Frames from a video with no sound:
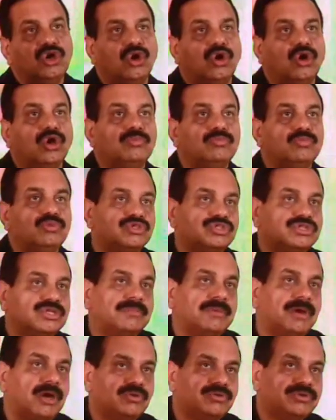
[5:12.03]
almost
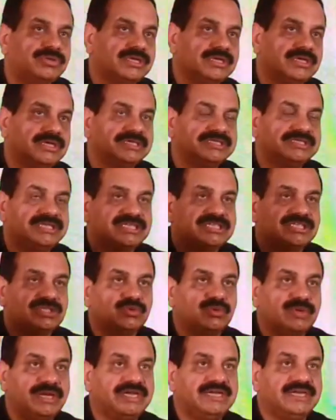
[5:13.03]
about 6
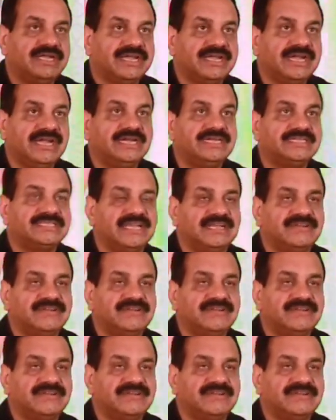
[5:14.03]
to 8 decades,